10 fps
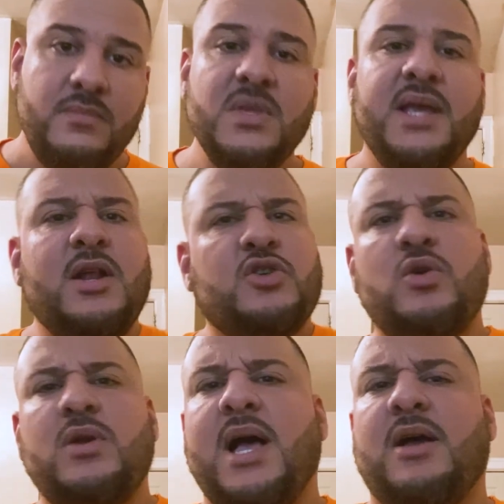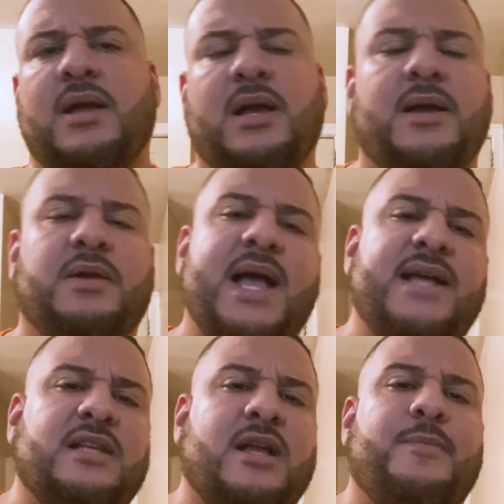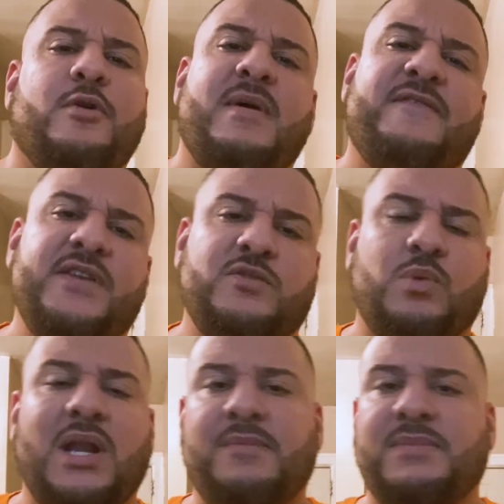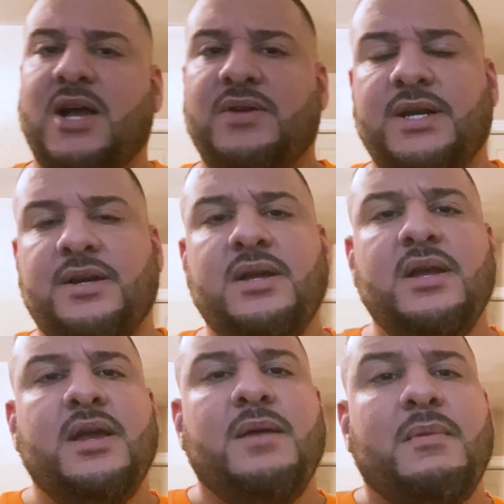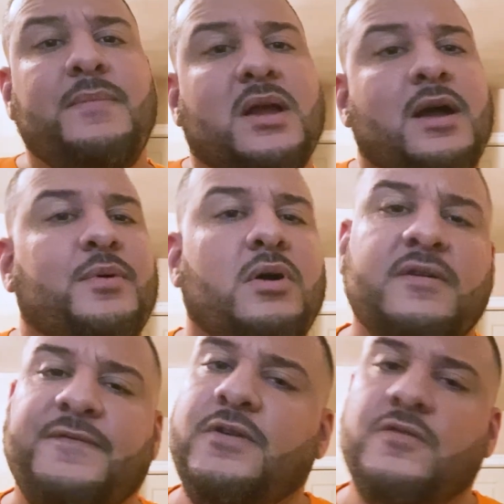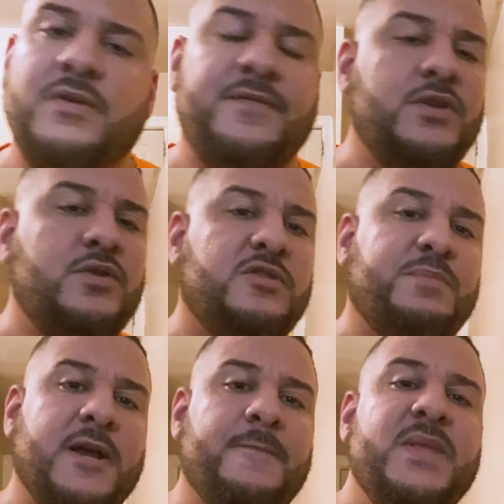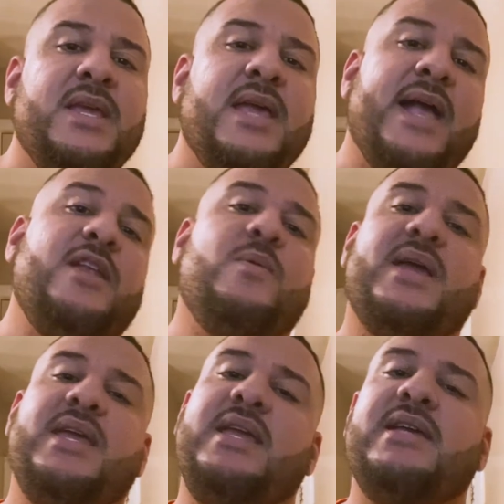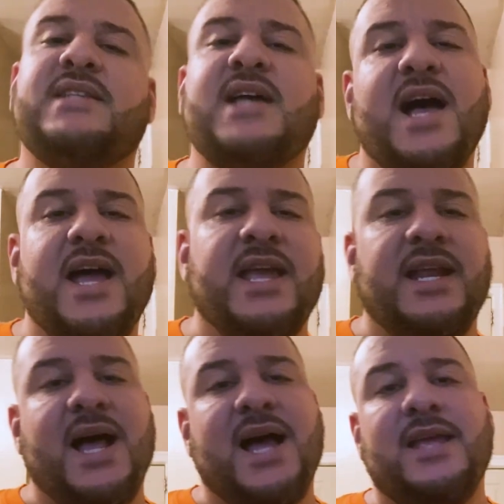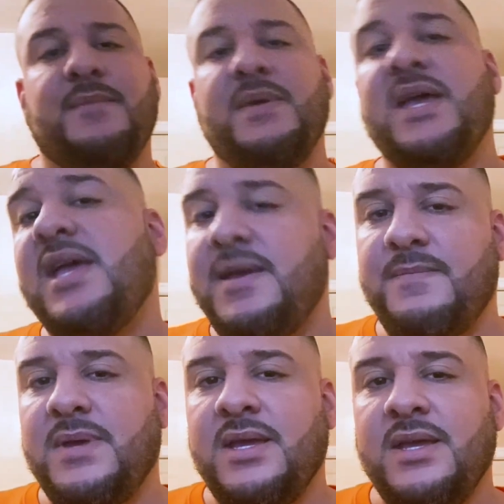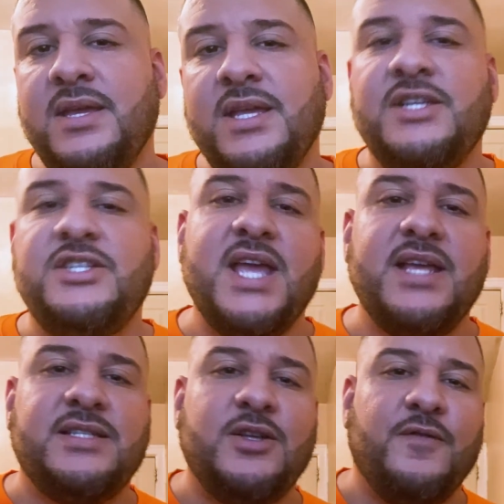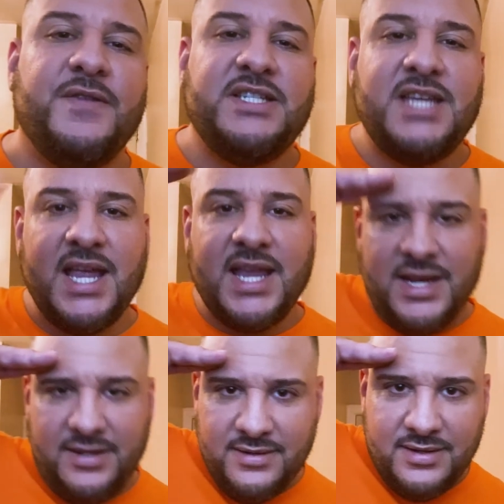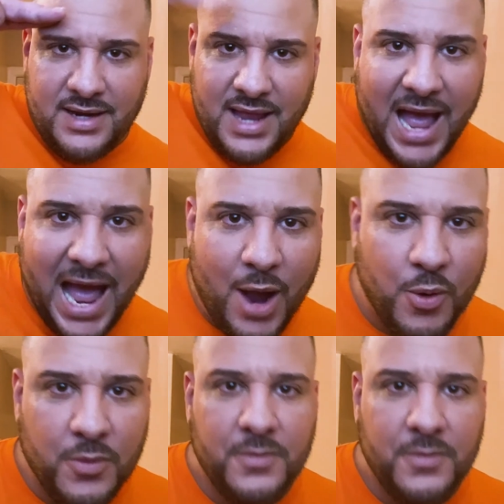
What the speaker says: And I'll show you how, guys, a couple of my fits while I'm down there. Maybe a couple on foot reviews. But anyway, he is I and I am him. Jay Silva checking out.